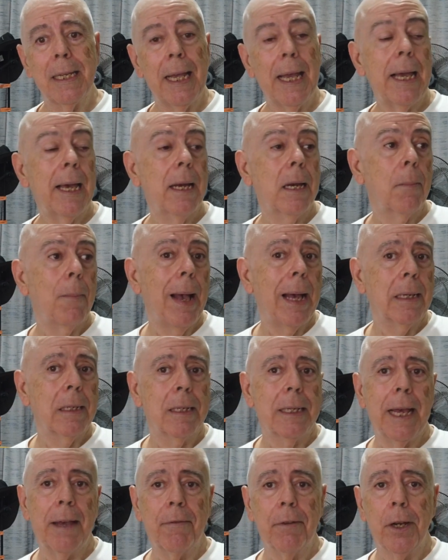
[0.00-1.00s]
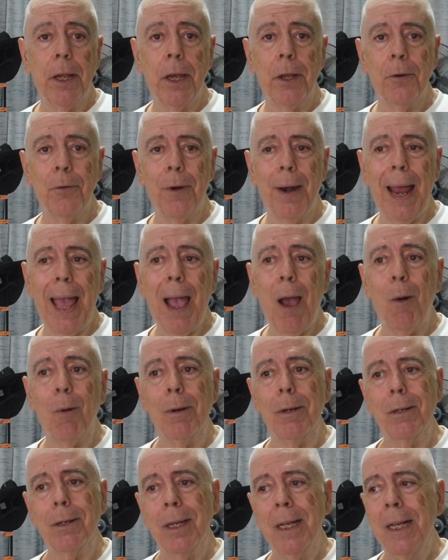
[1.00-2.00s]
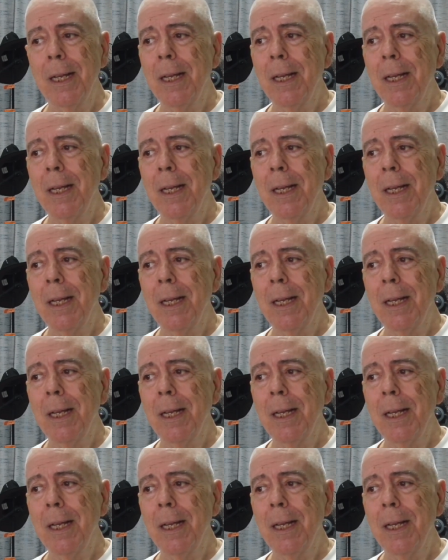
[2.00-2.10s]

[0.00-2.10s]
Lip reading: said, about 700 hours.